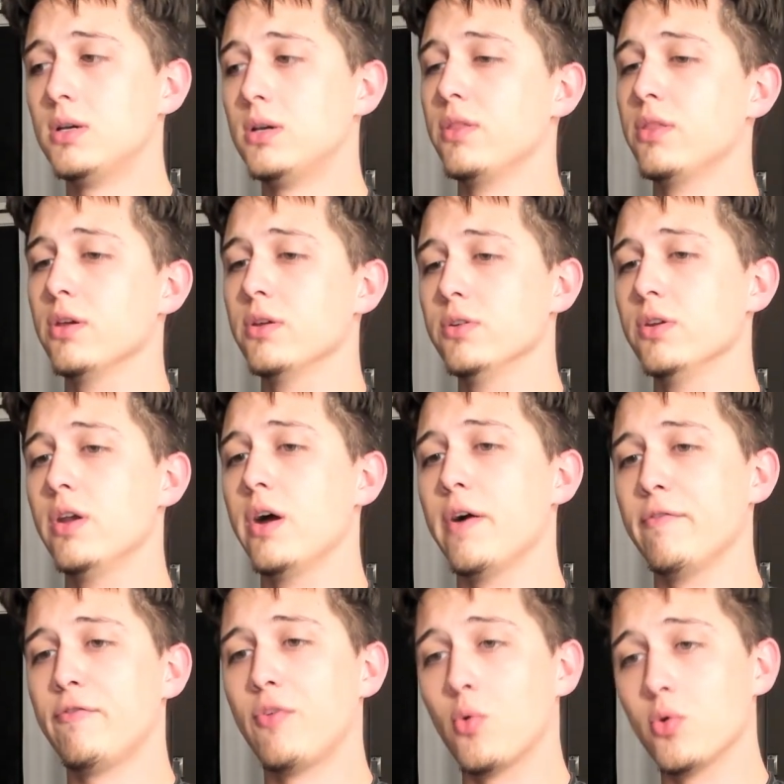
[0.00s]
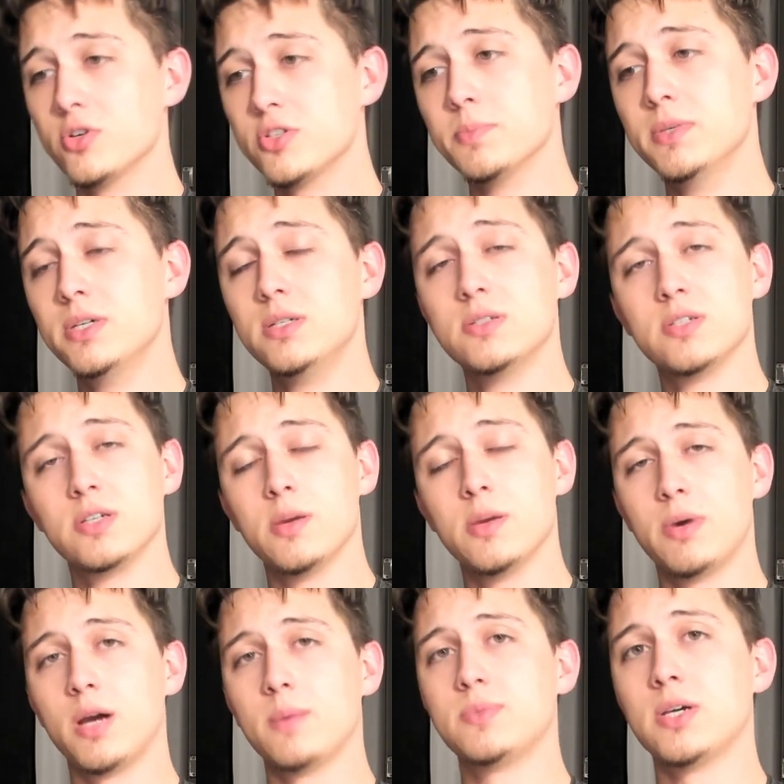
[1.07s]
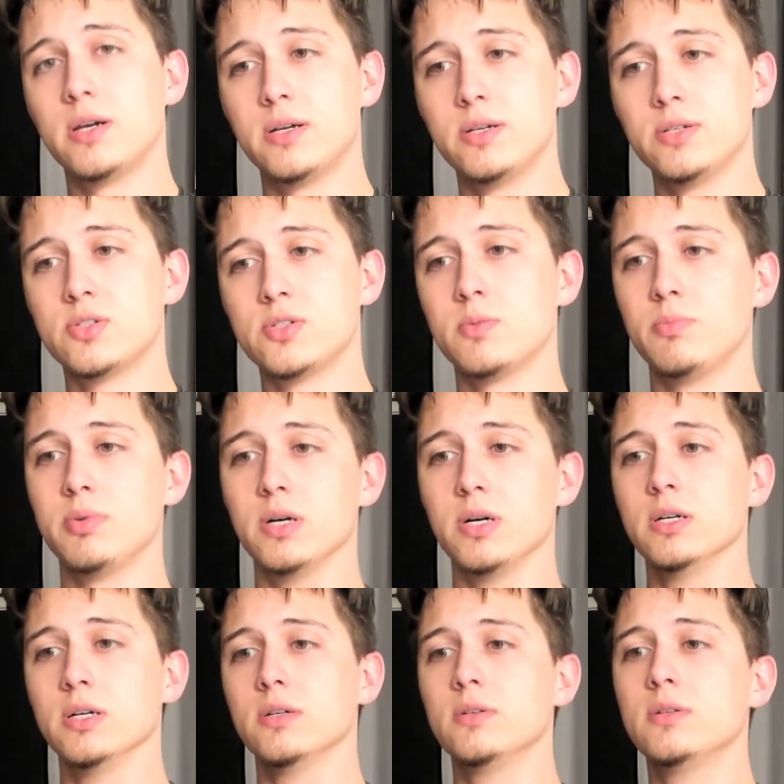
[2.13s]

They did not force me to get baptized, but